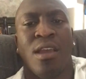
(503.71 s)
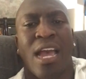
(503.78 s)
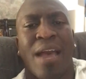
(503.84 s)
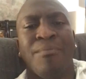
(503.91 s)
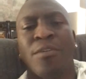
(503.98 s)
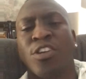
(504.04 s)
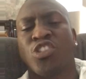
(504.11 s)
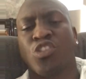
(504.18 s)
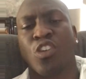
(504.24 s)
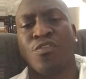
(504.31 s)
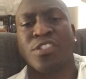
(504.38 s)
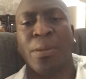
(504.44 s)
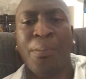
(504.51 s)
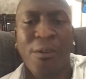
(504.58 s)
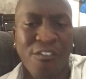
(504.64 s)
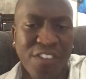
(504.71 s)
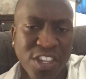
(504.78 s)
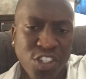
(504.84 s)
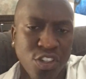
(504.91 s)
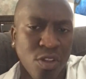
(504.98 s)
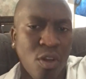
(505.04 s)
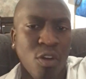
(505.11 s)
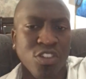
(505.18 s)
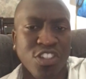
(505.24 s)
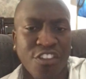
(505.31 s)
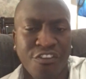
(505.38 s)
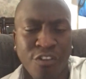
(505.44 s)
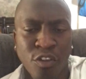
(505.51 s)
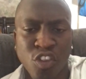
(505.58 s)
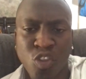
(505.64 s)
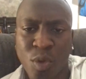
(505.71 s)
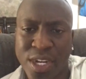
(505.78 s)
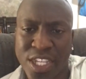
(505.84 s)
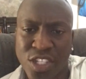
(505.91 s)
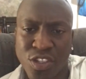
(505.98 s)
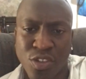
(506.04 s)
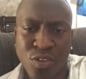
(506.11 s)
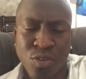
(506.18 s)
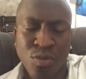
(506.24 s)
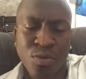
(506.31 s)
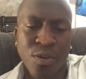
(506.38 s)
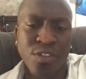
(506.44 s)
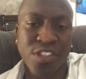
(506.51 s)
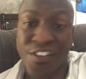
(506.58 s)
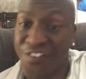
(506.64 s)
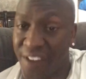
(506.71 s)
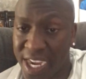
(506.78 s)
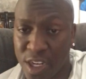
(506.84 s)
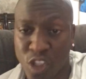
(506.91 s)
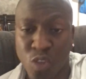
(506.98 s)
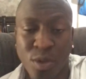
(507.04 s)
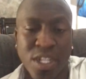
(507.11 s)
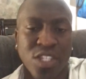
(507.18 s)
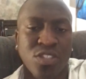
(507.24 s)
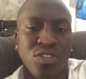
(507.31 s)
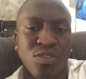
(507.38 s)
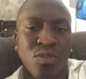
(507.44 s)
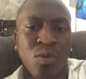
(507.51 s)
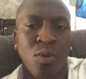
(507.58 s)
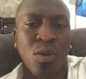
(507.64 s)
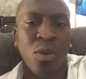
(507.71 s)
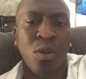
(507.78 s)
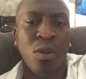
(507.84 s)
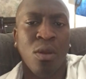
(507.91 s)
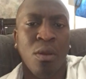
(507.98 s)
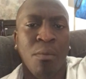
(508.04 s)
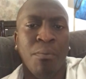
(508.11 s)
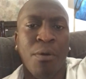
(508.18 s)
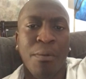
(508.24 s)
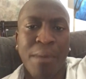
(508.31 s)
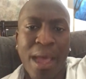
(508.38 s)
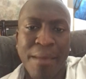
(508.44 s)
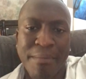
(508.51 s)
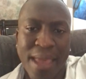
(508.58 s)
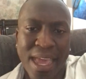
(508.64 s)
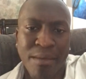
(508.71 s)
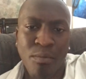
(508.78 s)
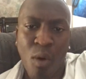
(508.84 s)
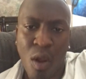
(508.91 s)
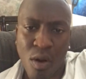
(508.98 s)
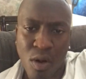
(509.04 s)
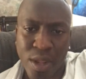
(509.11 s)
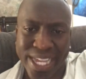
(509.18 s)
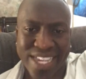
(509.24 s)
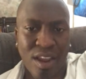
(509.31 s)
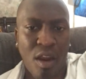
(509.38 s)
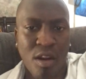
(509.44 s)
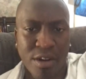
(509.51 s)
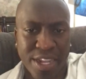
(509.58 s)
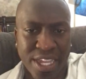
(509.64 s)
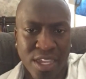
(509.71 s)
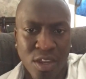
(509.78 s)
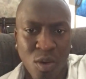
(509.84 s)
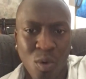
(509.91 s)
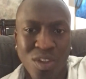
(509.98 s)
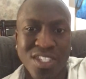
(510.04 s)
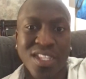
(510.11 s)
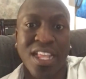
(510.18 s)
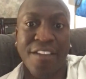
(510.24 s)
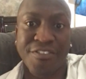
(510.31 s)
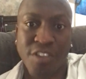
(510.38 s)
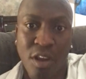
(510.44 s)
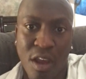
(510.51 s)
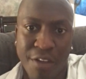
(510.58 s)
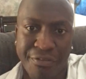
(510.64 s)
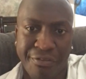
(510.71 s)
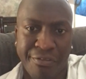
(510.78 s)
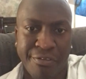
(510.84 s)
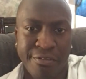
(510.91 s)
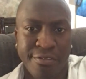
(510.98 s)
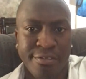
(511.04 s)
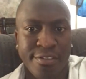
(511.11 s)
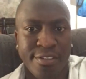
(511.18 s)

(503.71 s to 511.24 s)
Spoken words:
I'm not sure if it's a provincial or it's a full 22, the final 22. But my man Mauro Icardi was left off.